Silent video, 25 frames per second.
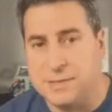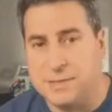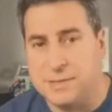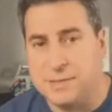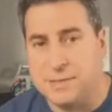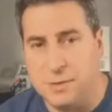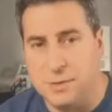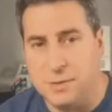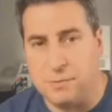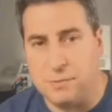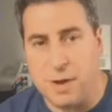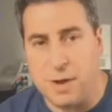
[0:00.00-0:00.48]
You
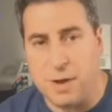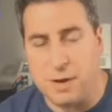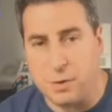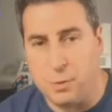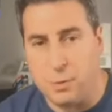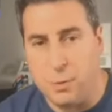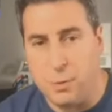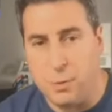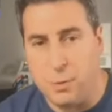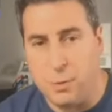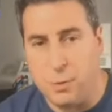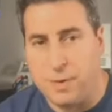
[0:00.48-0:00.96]
can run
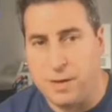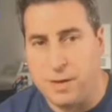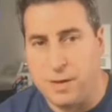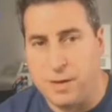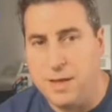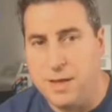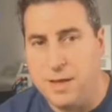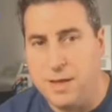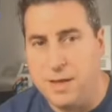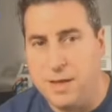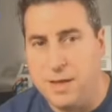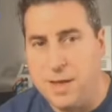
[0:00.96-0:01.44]
equipment
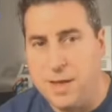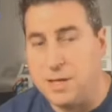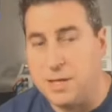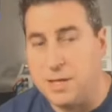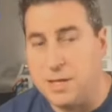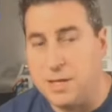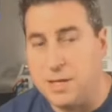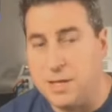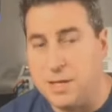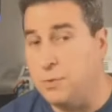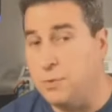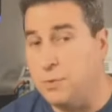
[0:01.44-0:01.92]
that you
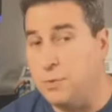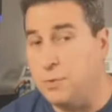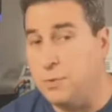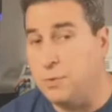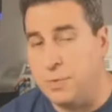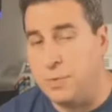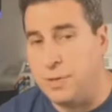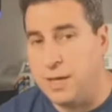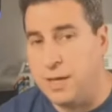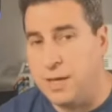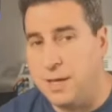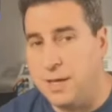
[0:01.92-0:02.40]

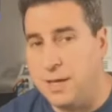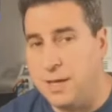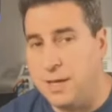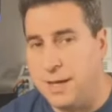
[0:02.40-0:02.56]
normally,